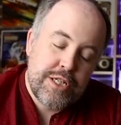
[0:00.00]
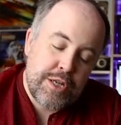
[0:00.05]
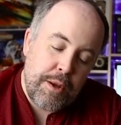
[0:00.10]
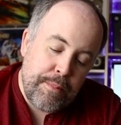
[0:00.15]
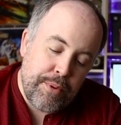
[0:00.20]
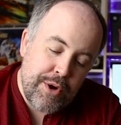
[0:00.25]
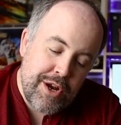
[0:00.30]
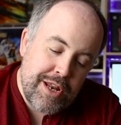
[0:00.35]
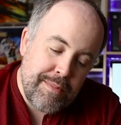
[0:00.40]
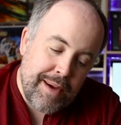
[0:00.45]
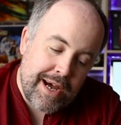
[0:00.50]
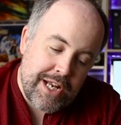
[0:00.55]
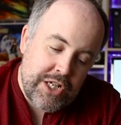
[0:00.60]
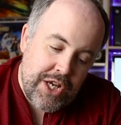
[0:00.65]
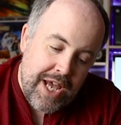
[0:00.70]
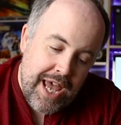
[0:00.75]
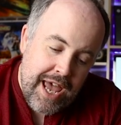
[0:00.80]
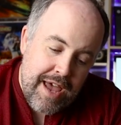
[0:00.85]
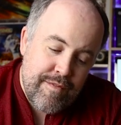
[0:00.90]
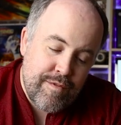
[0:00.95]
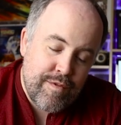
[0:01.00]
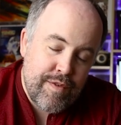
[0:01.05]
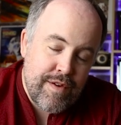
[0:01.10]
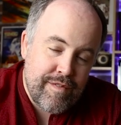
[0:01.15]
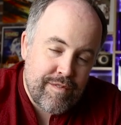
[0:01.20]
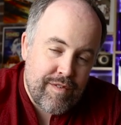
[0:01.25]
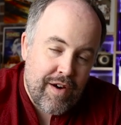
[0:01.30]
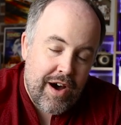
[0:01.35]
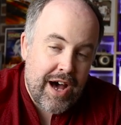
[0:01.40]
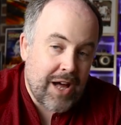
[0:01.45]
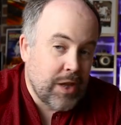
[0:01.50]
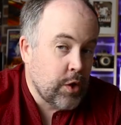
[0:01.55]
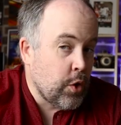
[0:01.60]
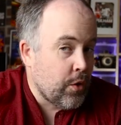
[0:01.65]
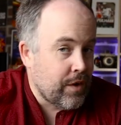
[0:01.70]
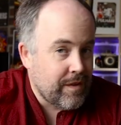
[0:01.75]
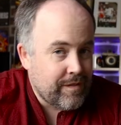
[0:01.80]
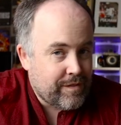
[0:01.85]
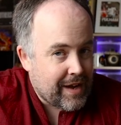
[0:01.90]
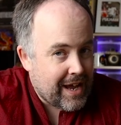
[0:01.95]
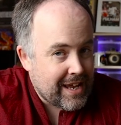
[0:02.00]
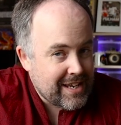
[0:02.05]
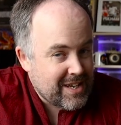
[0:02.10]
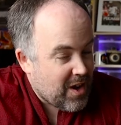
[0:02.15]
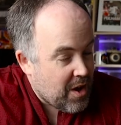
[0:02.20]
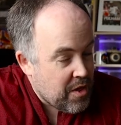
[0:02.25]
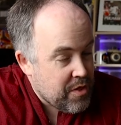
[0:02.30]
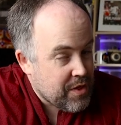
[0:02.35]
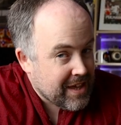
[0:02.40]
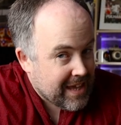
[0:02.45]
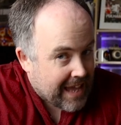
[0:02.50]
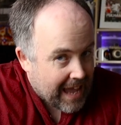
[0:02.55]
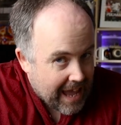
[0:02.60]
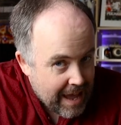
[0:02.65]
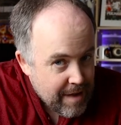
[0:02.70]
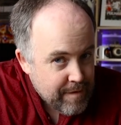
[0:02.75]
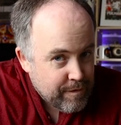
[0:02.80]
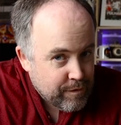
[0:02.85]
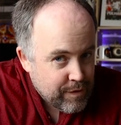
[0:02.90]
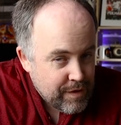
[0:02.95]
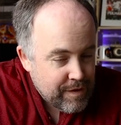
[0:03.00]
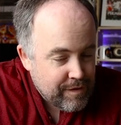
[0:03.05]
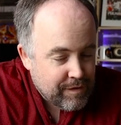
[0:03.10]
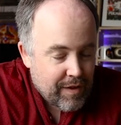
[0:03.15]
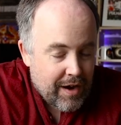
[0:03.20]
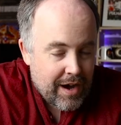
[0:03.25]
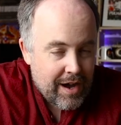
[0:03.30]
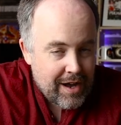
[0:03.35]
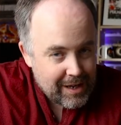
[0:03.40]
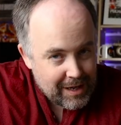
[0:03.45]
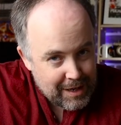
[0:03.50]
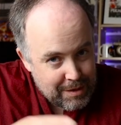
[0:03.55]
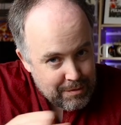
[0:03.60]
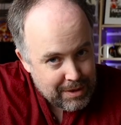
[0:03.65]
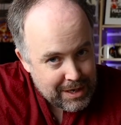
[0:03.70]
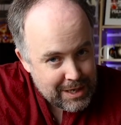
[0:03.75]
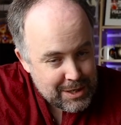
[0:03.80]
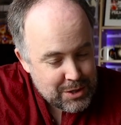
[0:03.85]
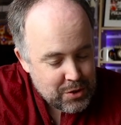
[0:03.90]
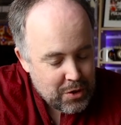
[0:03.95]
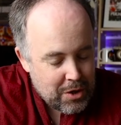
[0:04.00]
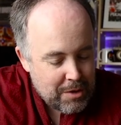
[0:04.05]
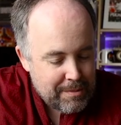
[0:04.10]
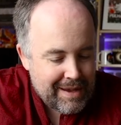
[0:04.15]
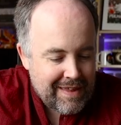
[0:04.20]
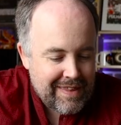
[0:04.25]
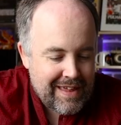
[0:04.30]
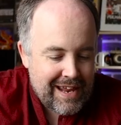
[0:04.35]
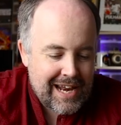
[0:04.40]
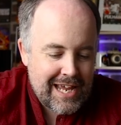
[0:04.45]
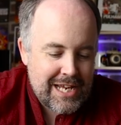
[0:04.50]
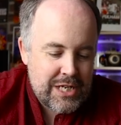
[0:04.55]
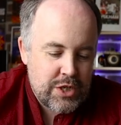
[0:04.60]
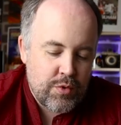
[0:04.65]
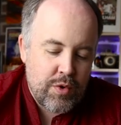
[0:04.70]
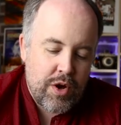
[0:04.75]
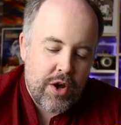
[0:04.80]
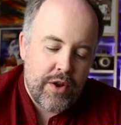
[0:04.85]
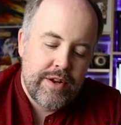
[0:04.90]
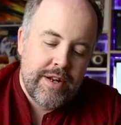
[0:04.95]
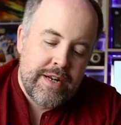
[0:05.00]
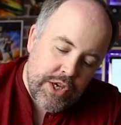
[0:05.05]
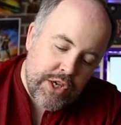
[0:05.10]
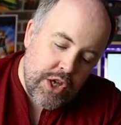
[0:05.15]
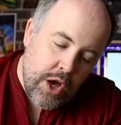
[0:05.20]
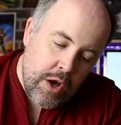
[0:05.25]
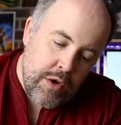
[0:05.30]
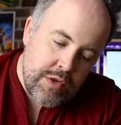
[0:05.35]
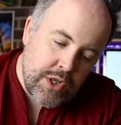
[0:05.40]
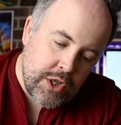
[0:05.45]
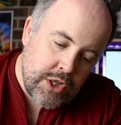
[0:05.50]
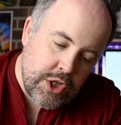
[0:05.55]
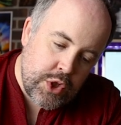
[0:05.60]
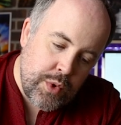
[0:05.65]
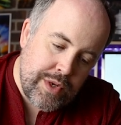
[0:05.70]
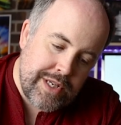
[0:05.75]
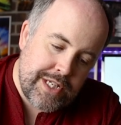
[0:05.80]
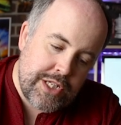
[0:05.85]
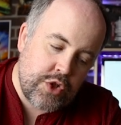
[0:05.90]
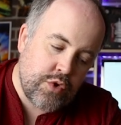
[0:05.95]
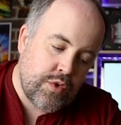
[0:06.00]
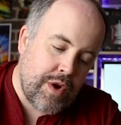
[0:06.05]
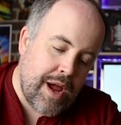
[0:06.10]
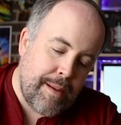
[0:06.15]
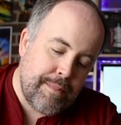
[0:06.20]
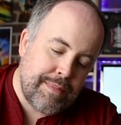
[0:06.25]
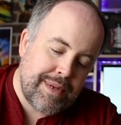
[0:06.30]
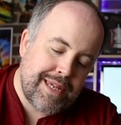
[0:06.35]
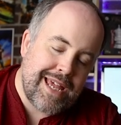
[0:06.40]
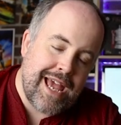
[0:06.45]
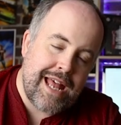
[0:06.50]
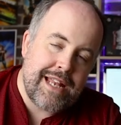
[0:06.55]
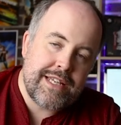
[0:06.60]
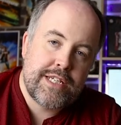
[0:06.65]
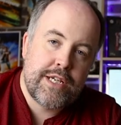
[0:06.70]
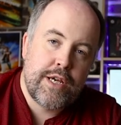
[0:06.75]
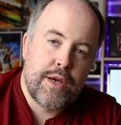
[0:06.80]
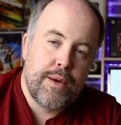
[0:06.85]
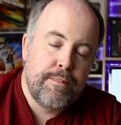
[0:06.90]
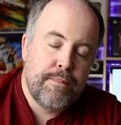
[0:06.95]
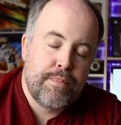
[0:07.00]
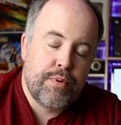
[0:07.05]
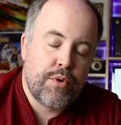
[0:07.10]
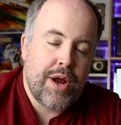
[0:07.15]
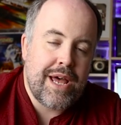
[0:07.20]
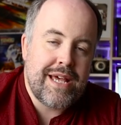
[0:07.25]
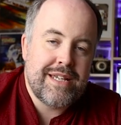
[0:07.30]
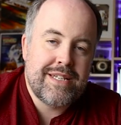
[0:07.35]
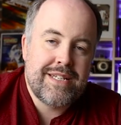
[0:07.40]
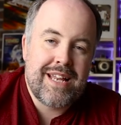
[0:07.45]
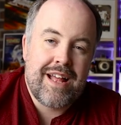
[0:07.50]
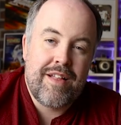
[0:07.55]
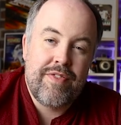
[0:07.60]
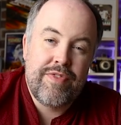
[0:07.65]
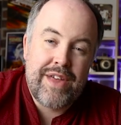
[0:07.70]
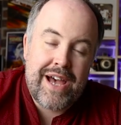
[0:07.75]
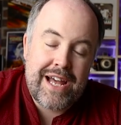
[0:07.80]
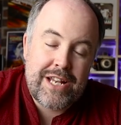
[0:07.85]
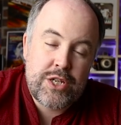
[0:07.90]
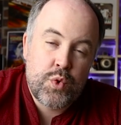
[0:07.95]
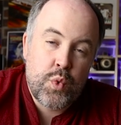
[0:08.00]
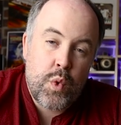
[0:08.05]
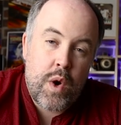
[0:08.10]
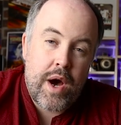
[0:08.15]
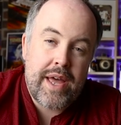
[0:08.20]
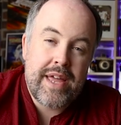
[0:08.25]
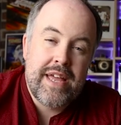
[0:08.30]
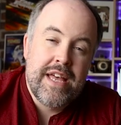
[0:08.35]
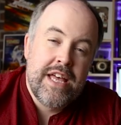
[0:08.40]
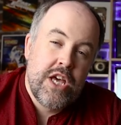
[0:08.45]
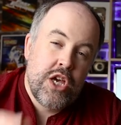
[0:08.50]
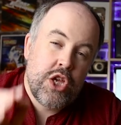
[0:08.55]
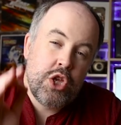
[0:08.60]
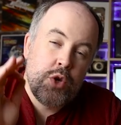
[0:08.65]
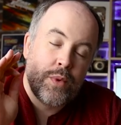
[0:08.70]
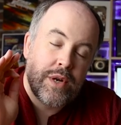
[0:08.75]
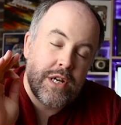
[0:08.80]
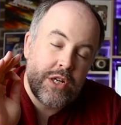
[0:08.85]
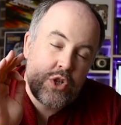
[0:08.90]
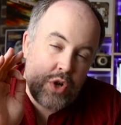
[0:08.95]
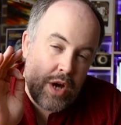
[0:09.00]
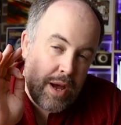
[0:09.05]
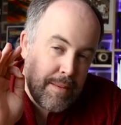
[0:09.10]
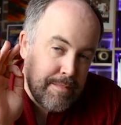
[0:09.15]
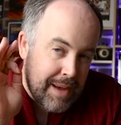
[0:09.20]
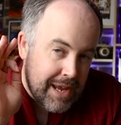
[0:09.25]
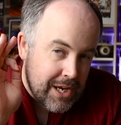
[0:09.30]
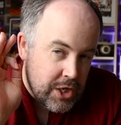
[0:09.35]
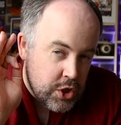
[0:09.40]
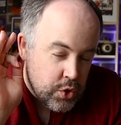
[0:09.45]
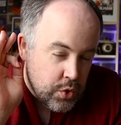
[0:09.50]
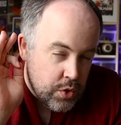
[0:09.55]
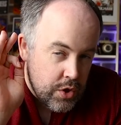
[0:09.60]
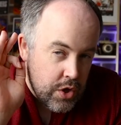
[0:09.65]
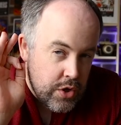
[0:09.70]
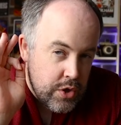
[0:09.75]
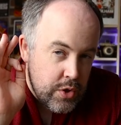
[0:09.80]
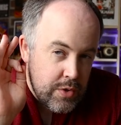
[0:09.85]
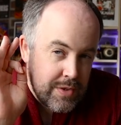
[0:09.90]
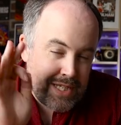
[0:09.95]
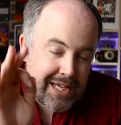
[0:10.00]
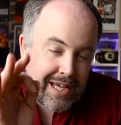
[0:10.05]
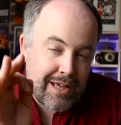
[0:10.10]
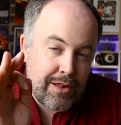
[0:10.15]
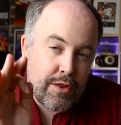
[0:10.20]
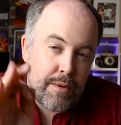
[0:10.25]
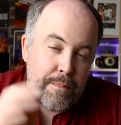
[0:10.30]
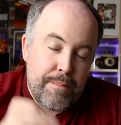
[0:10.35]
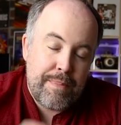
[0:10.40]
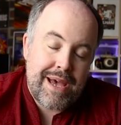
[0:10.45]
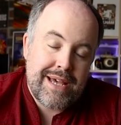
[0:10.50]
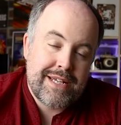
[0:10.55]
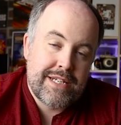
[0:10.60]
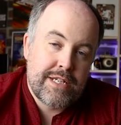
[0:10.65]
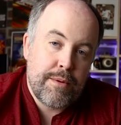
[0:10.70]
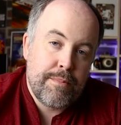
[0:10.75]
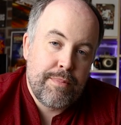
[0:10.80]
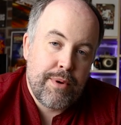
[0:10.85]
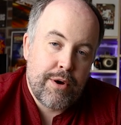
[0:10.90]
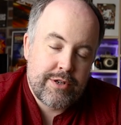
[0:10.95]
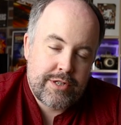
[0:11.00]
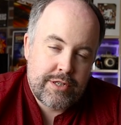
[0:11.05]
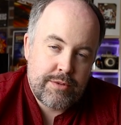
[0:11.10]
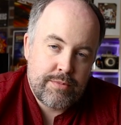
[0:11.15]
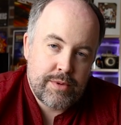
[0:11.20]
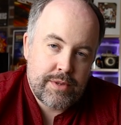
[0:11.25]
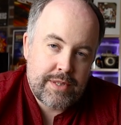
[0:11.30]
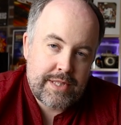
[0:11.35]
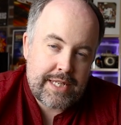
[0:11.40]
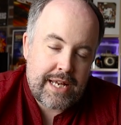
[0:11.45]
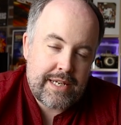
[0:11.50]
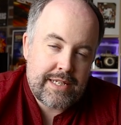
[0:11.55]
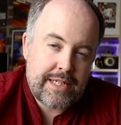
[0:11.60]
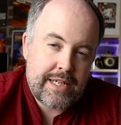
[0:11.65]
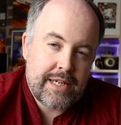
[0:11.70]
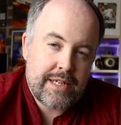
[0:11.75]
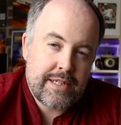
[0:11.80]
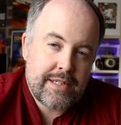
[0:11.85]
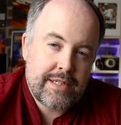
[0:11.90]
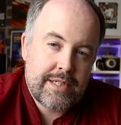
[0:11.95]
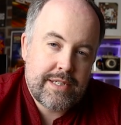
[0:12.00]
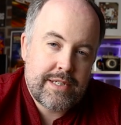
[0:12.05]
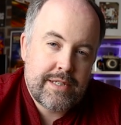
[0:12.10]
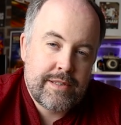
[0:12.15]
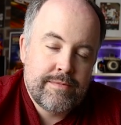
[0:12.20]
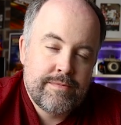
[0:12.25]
So pretty much every file, or in fact I think every file, and I'm going to talk about that later on, that goes onto Instagram gets compressed, and that's why you want to try and make sure you're using the best possible settings.